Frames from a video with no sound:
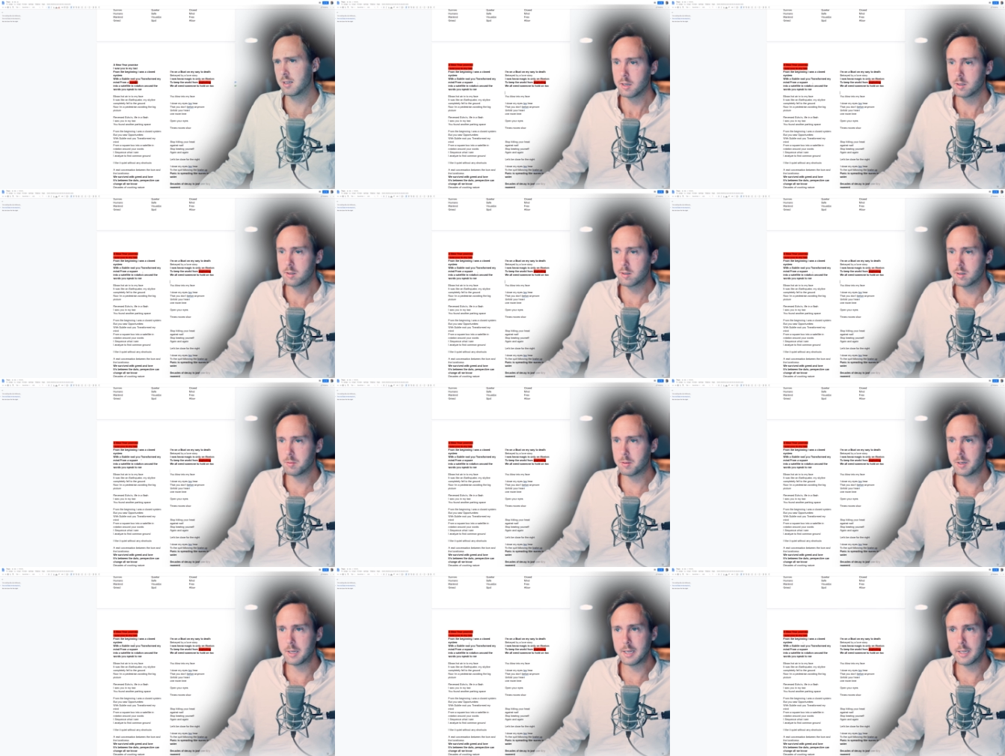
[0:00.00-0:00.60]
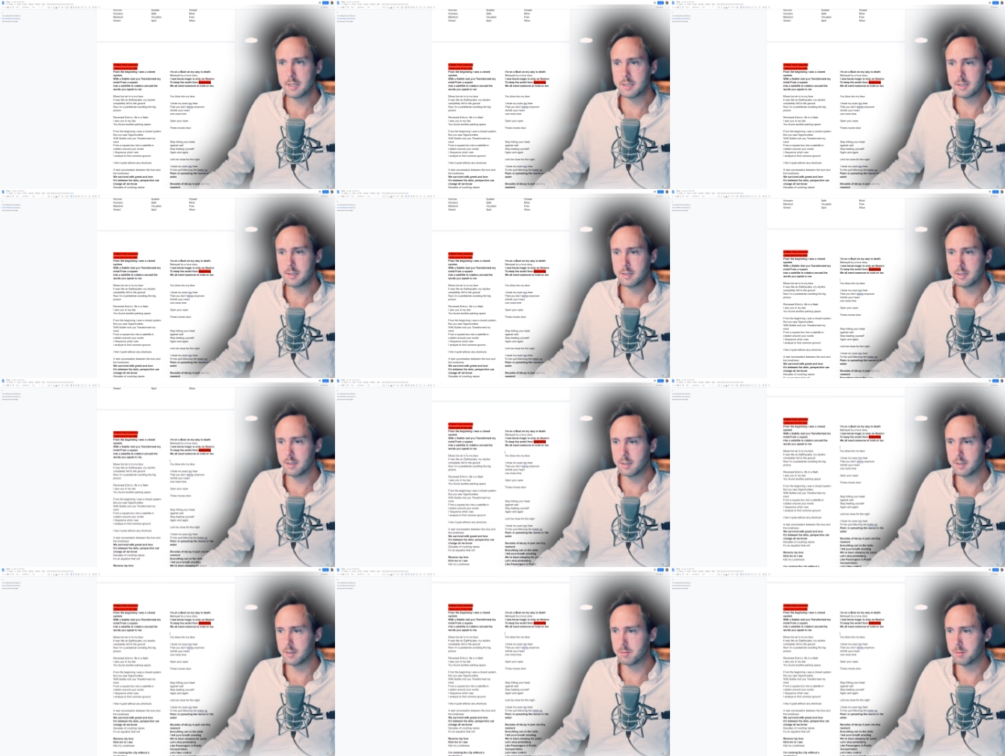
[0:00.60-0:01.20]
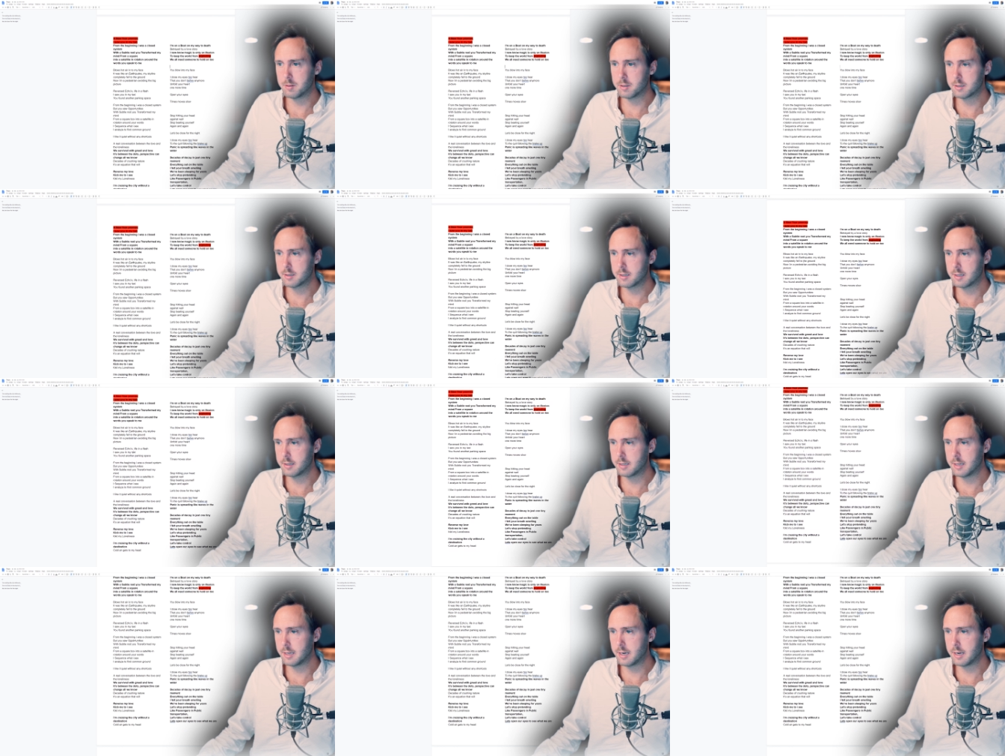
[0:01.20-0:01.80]
So what I did here was
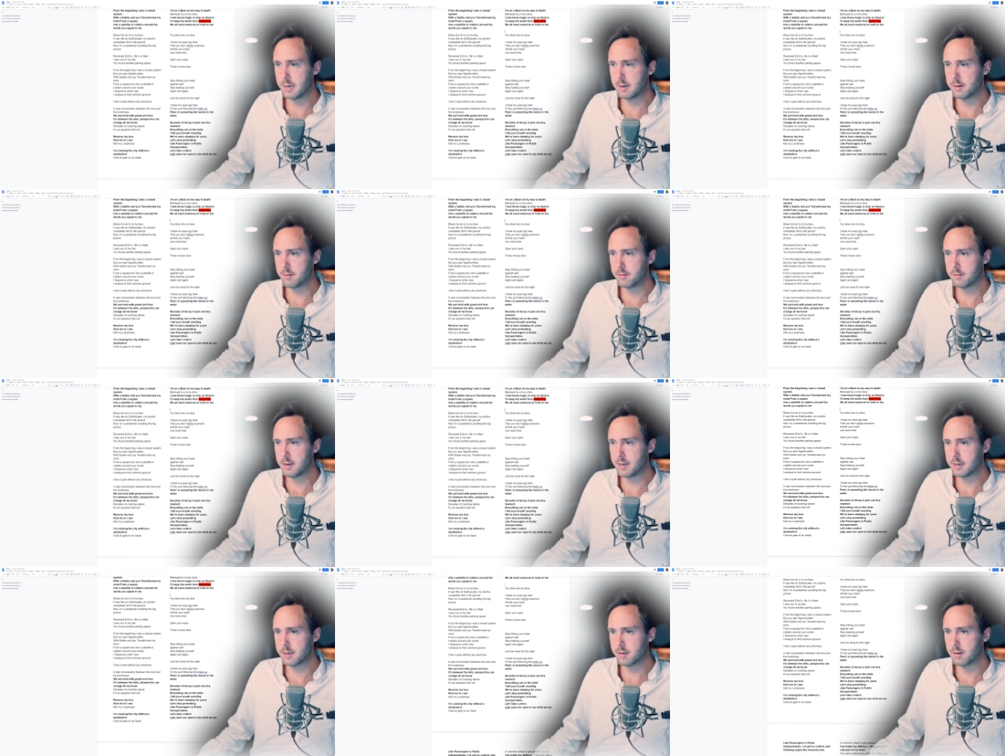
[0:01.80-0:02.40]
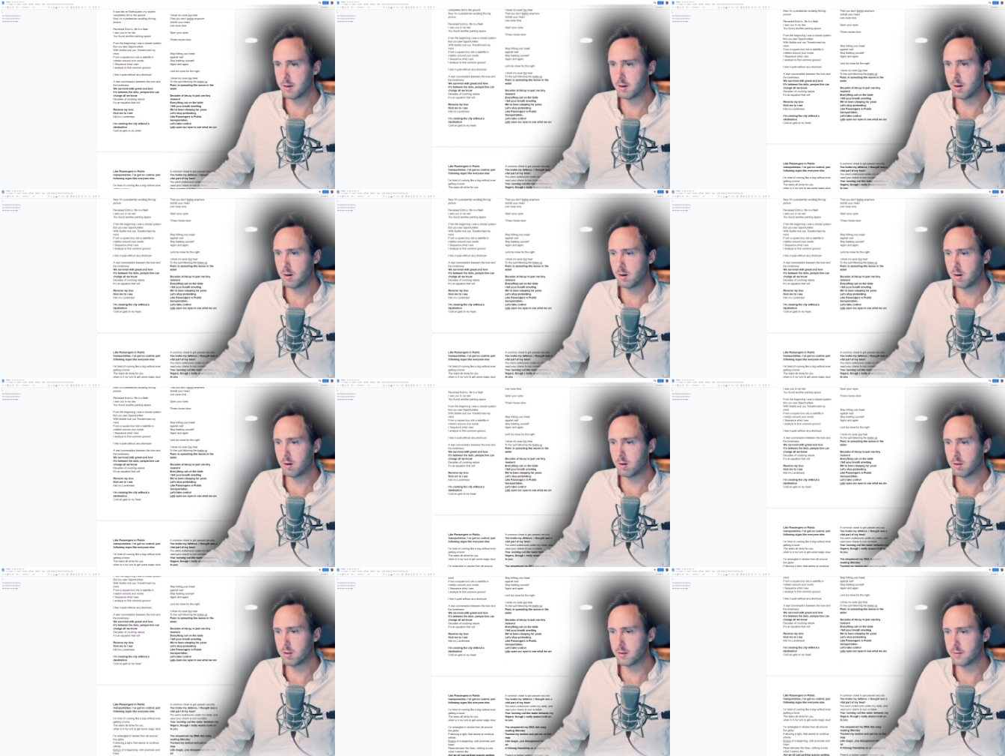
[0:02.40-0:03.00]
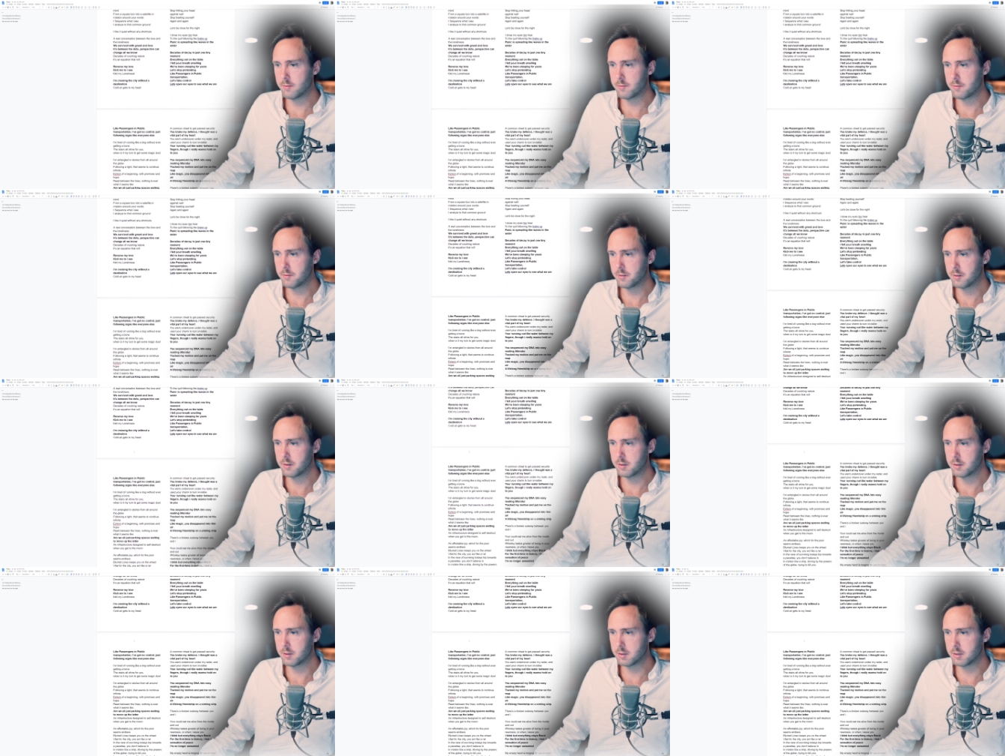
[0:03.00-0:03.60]
that I read all of
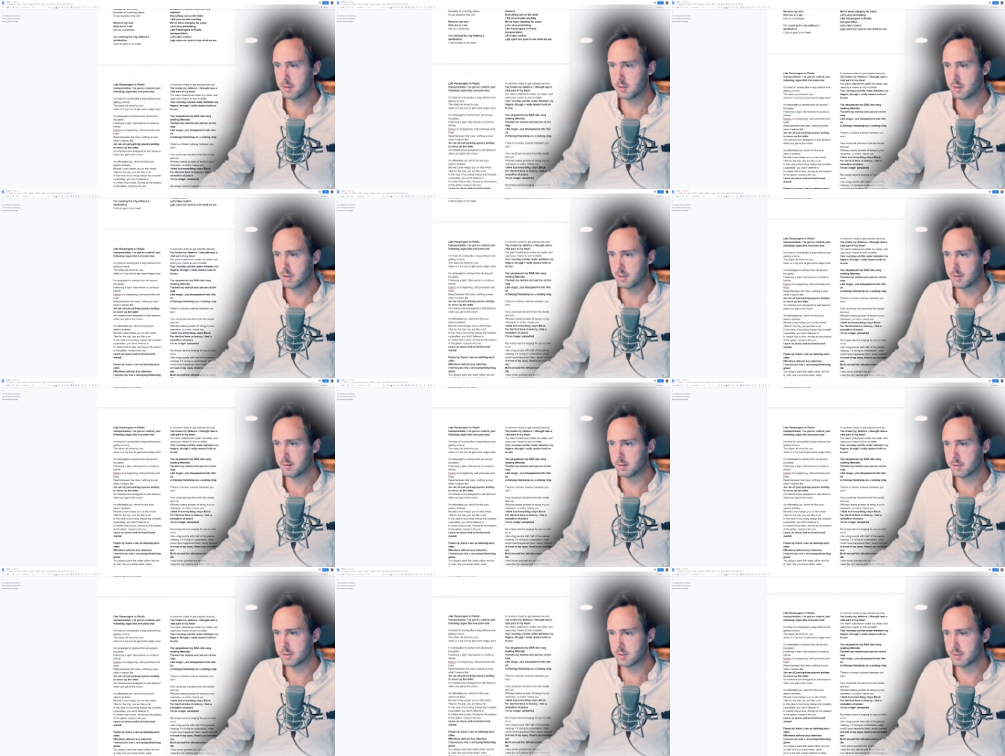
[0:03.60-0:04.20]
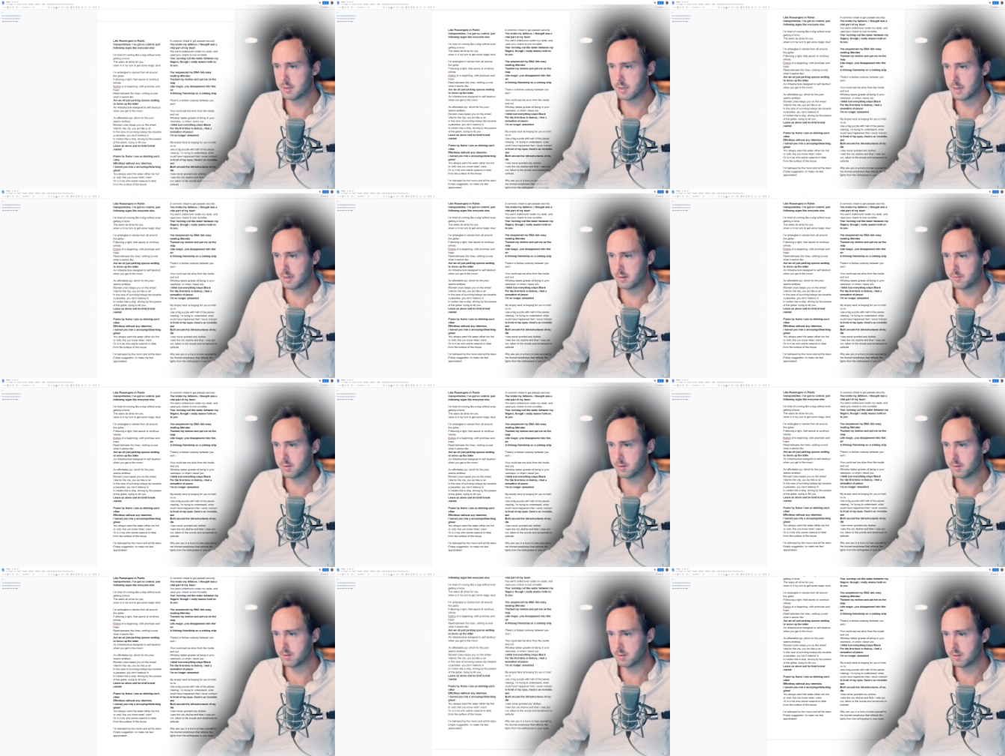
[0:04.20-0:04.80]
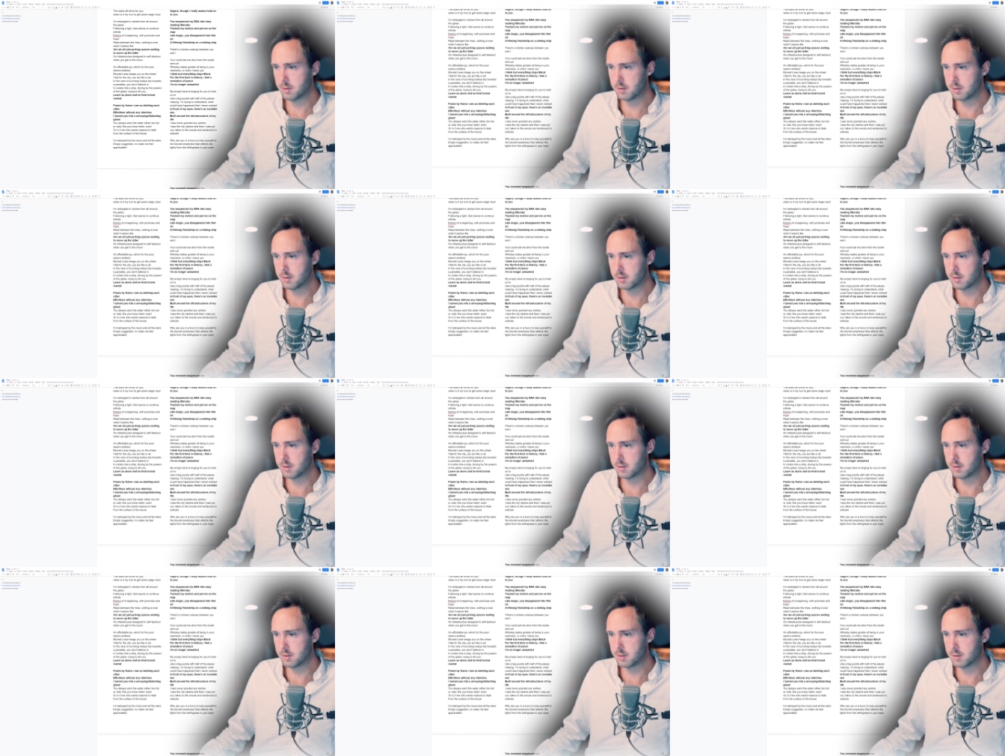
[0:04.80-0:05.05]
the lyrics that I wrote,